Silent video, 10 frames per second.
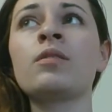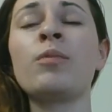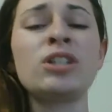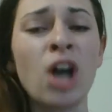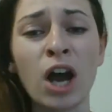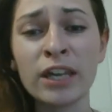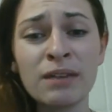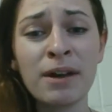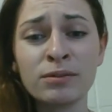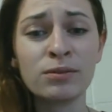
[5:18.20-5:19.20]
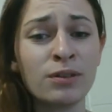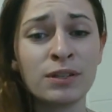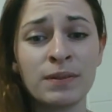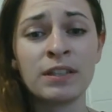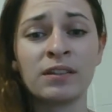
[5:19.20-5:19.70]
when talking about
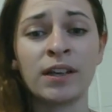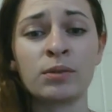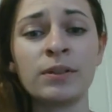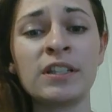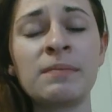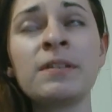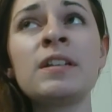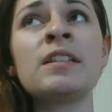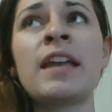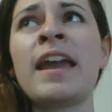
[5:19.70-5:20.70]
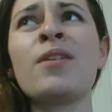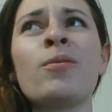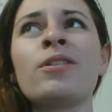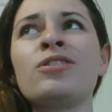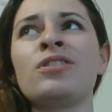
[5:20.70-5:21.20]
students with intellectual disabilities, and
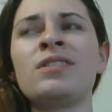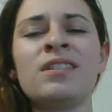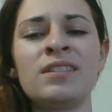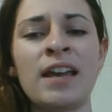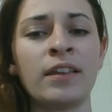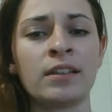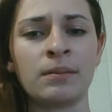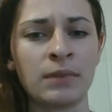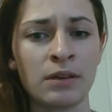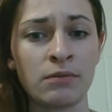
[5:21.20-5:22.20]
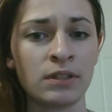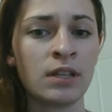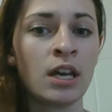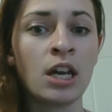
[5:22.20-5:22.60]
or just to say like something was